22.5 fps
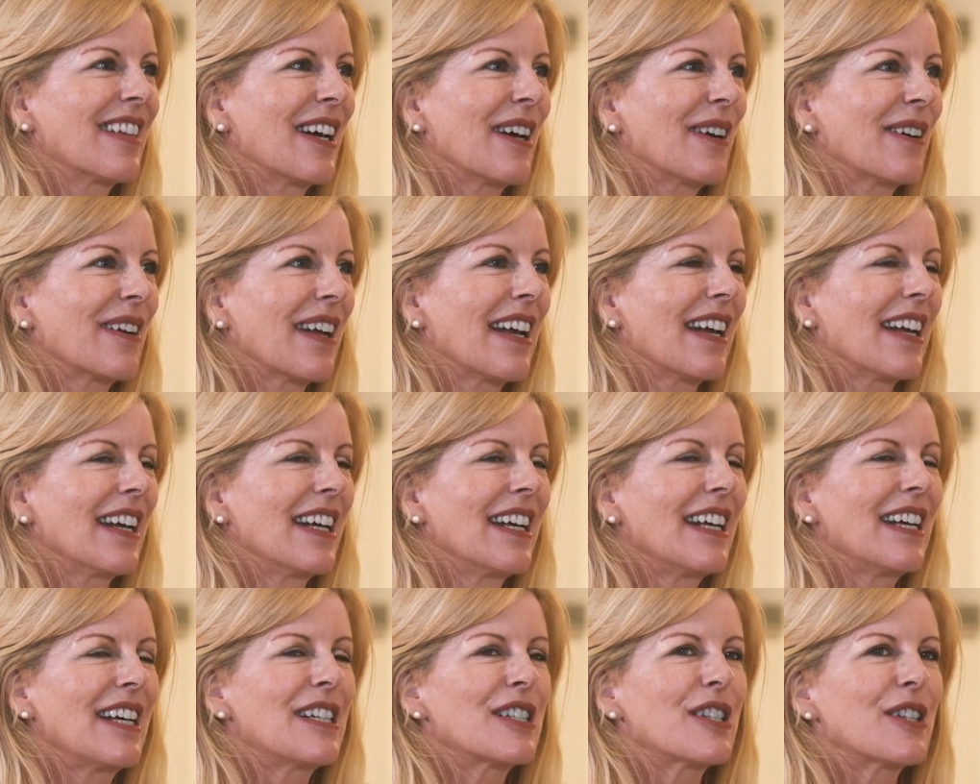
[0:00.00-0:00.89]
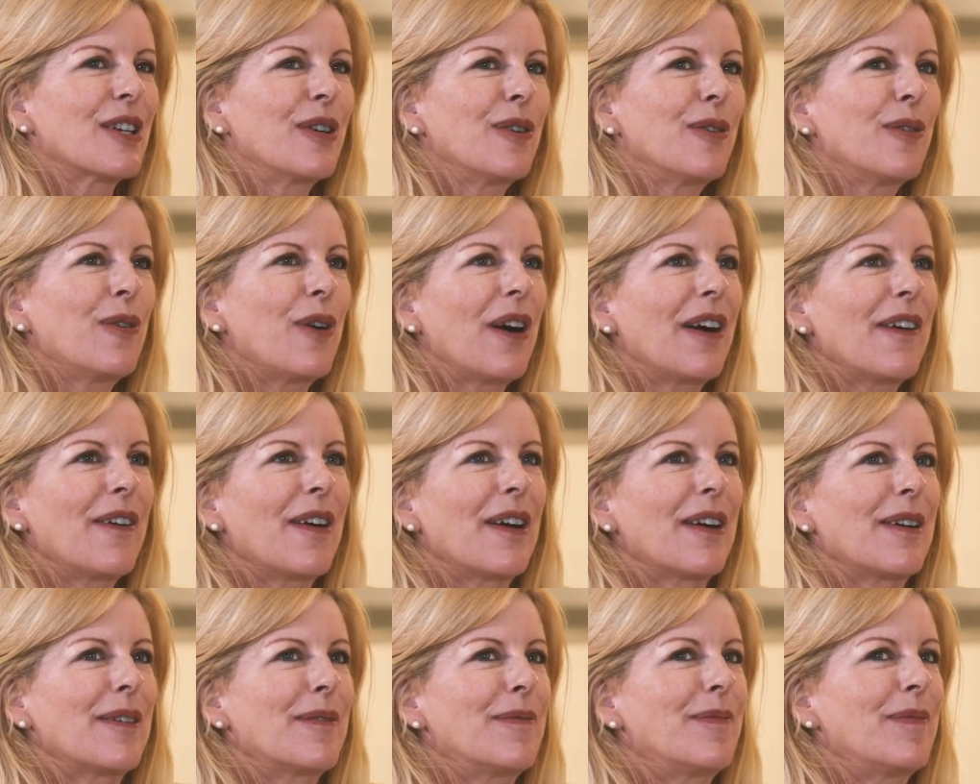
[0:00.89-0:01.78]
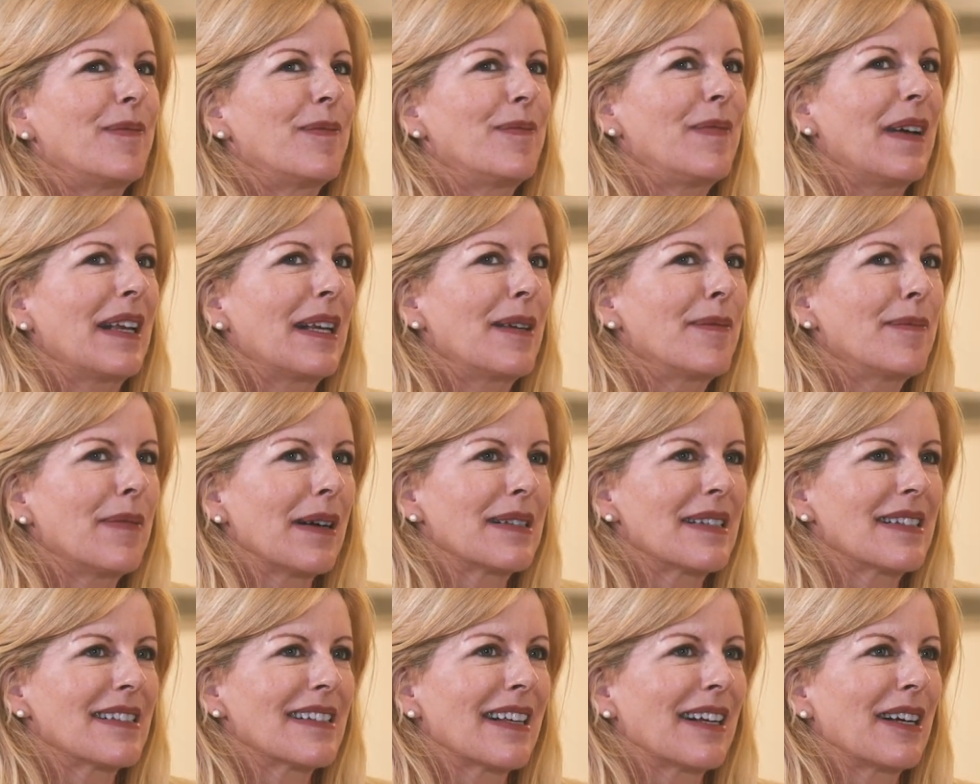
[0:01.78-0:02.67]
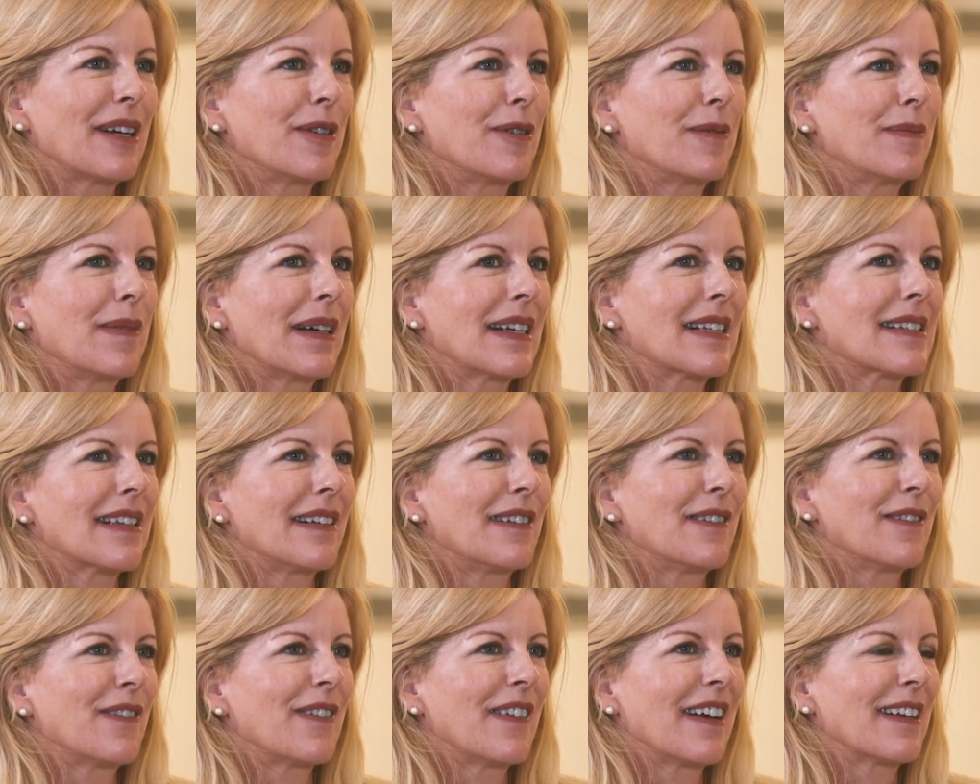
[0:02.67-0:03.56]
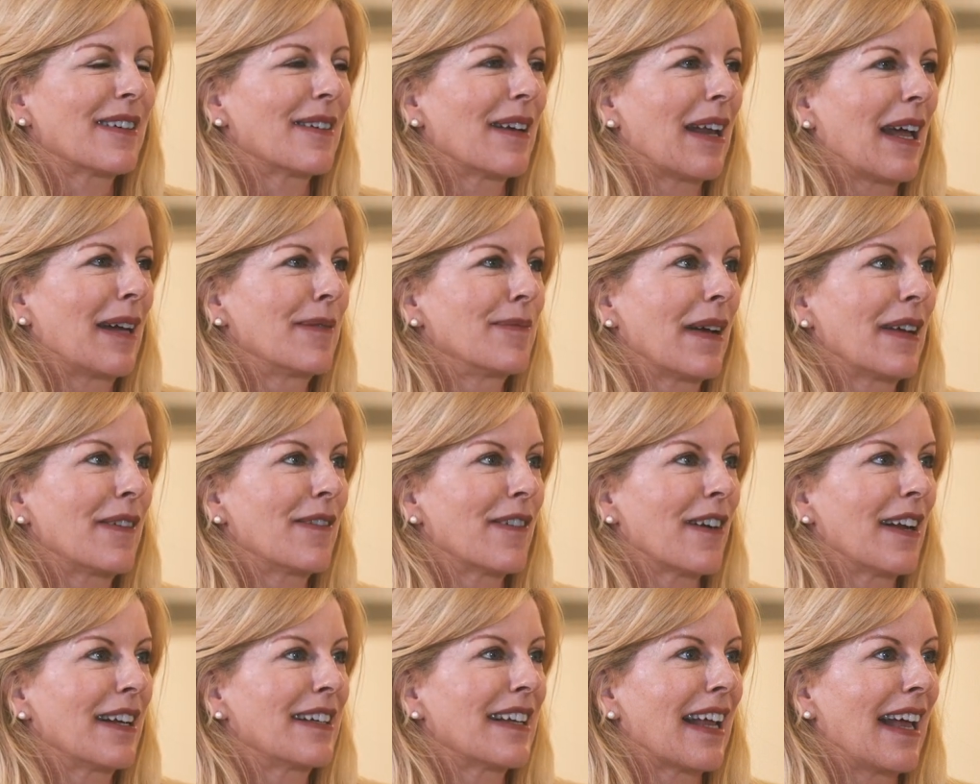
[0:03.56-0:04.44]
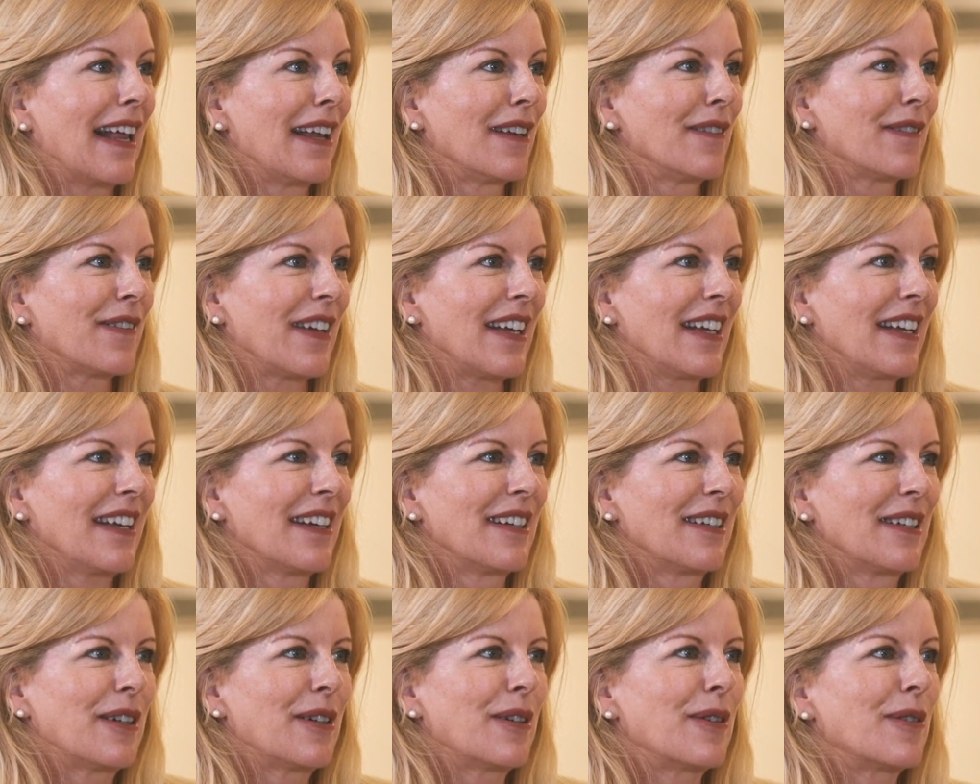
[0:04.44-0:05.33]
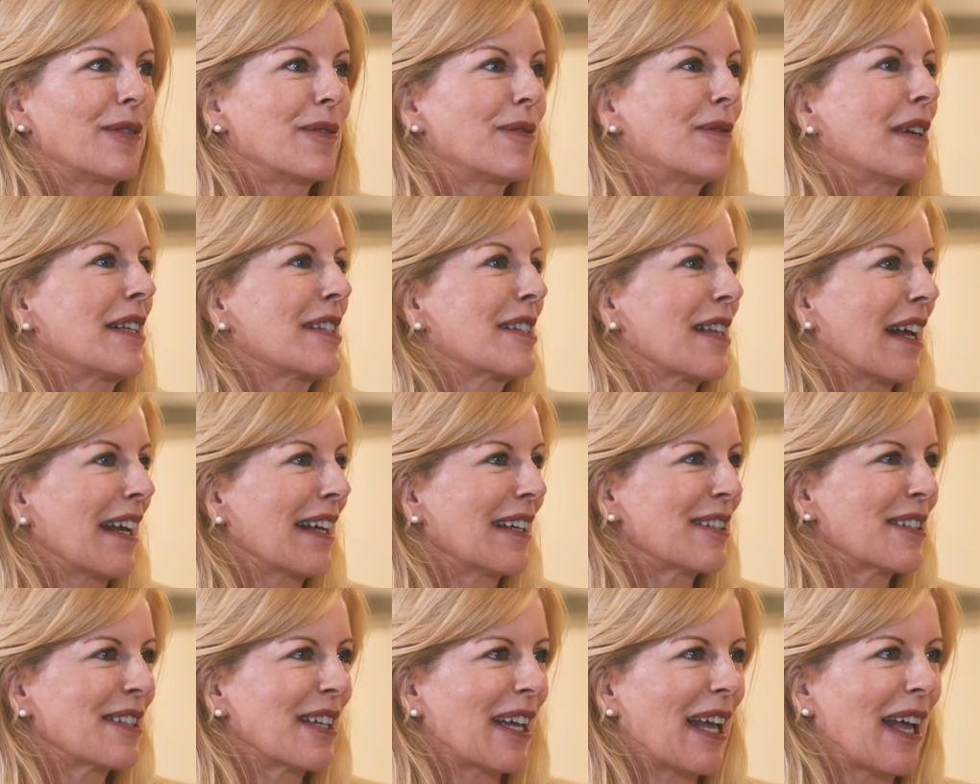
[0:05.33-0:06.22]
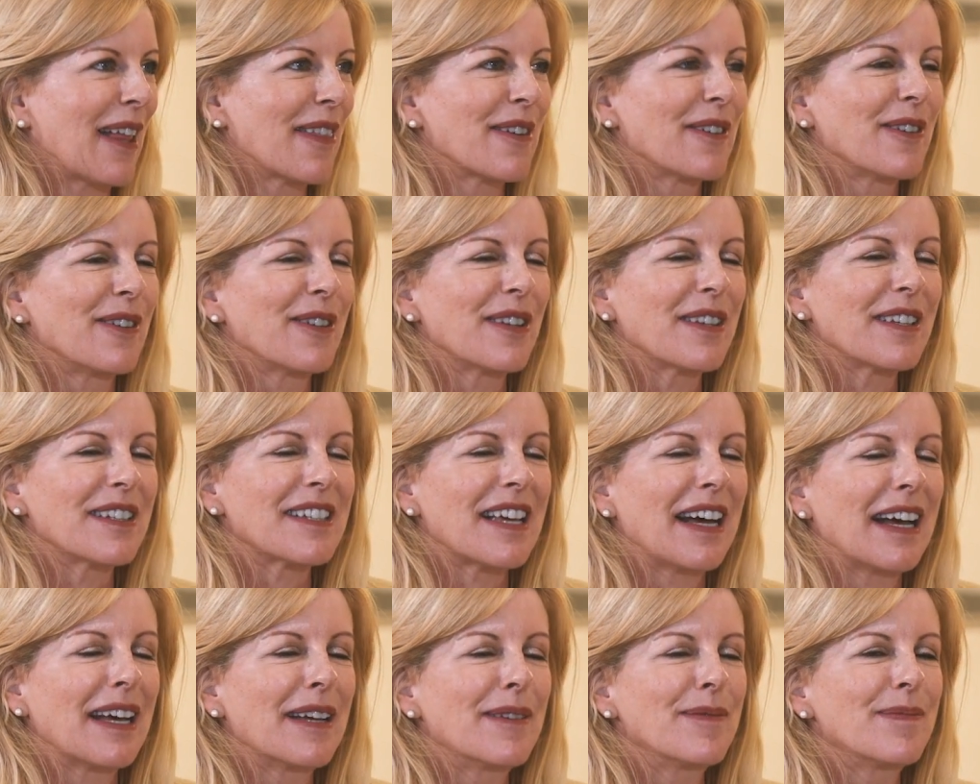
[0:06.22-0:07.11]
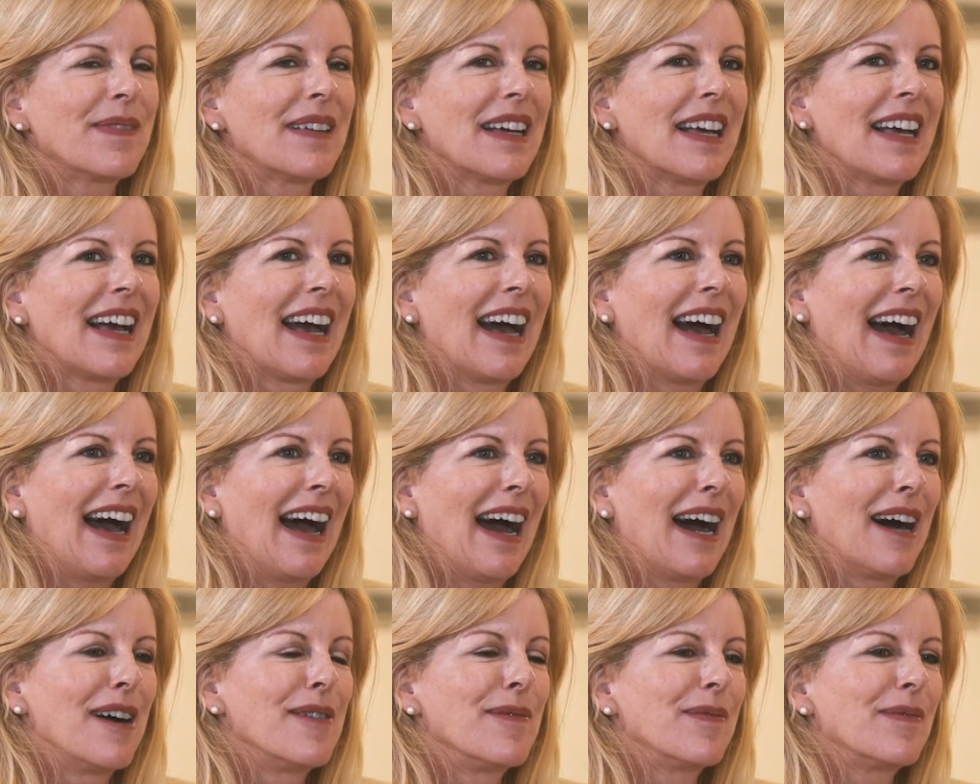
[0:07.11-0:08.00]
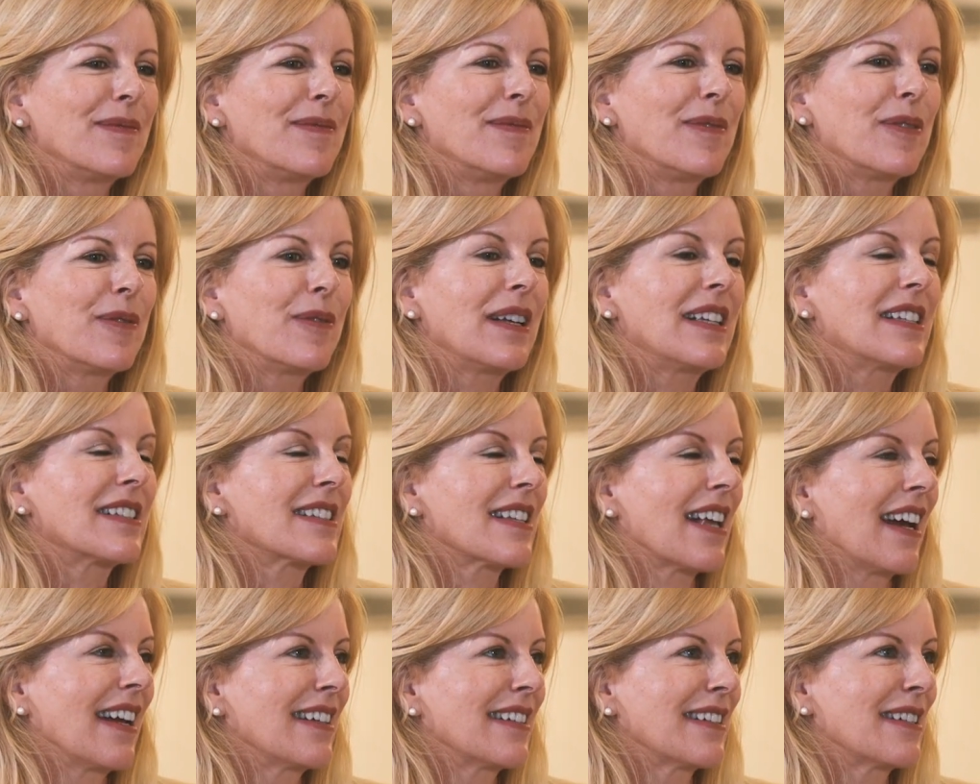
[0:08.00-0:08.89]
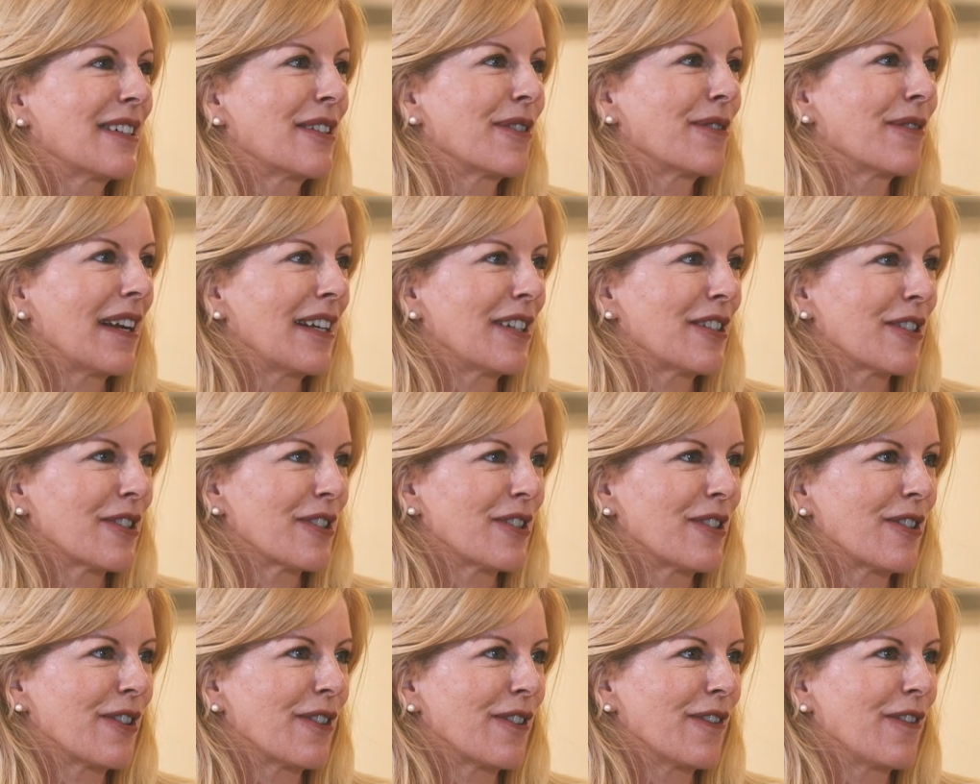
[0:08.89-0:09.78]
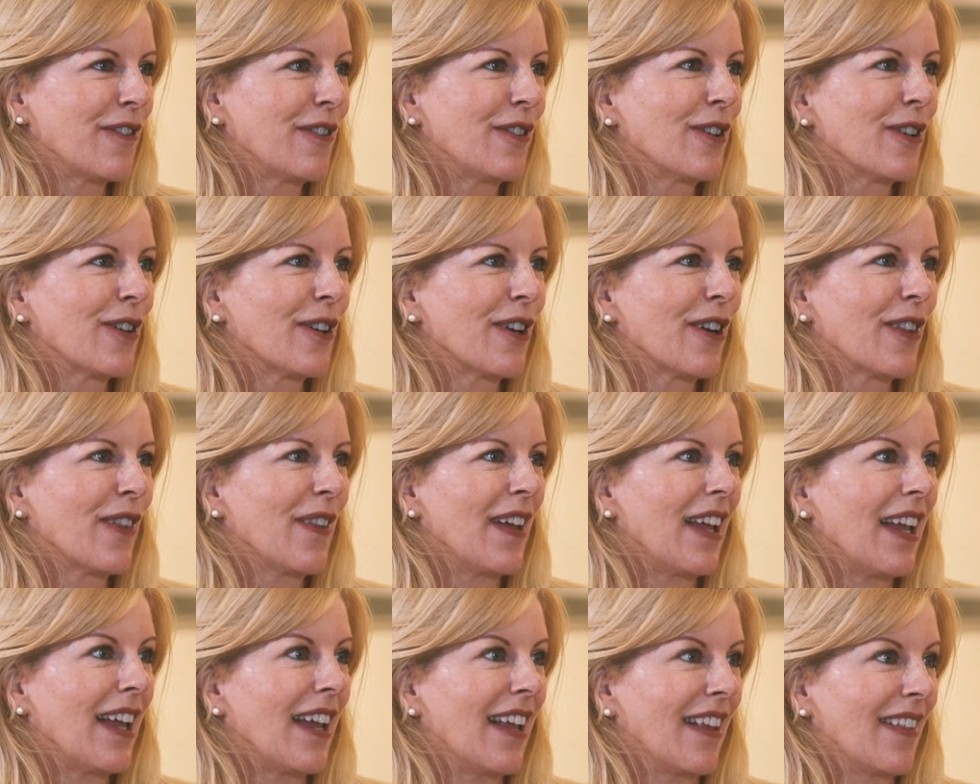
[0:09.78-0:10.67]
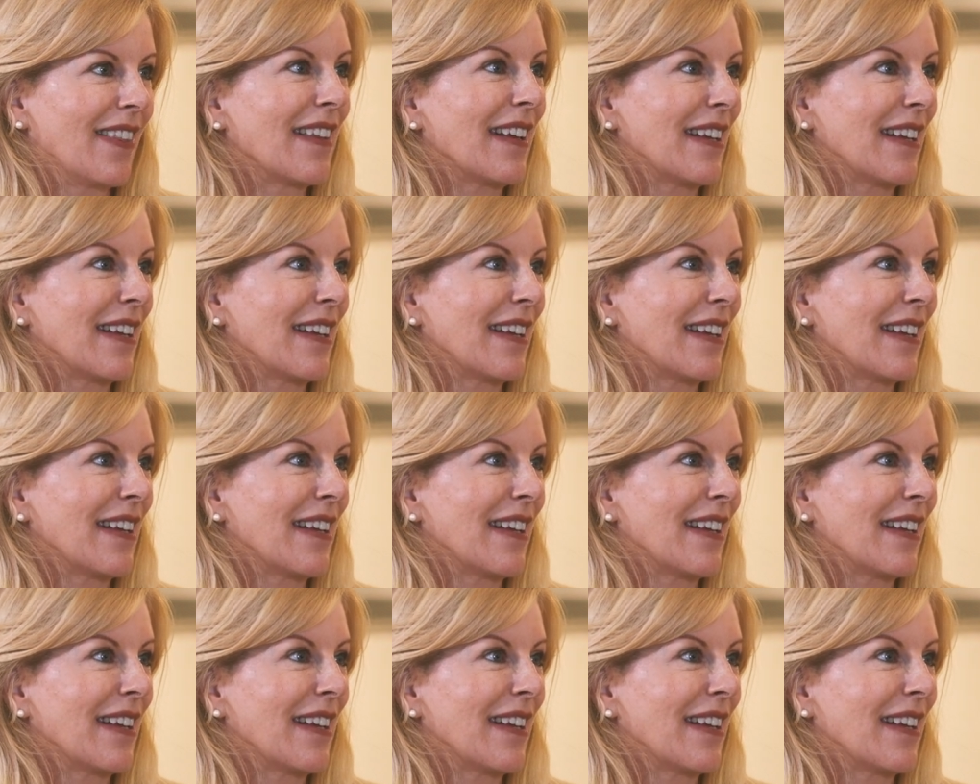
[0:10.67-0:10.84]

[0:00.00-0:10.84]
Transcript: Okay. So many months ago, myself and my friend Elvie, who we cycle together all the time, we decided to register for the